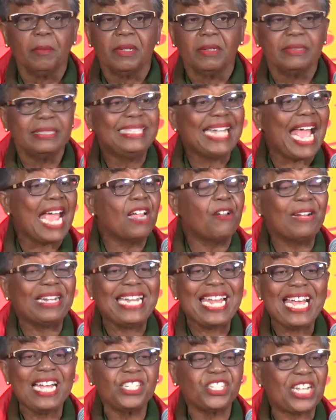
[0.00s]

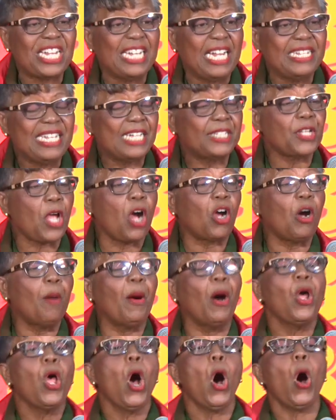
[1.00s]
Degradation, and they talk
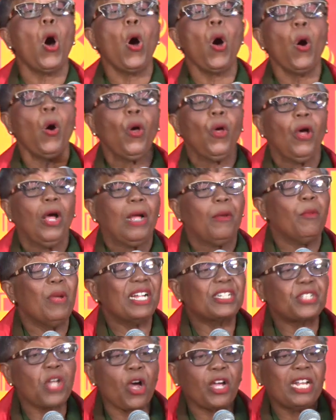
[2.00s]
about, oh,
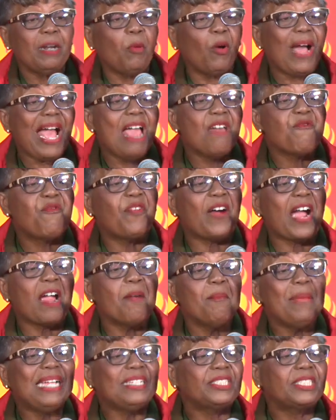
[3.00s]
we're talking about
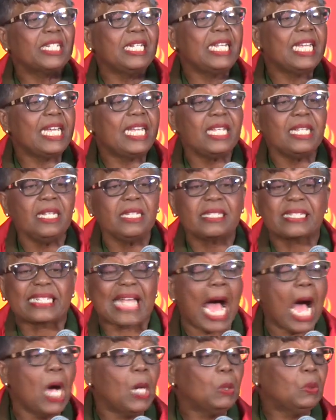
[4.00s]
environmentally
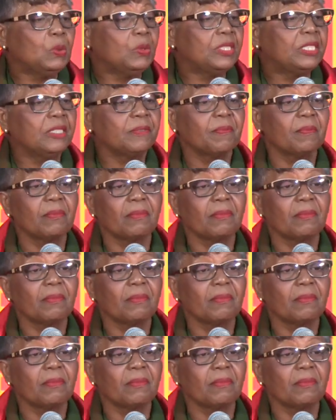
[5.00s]
sound,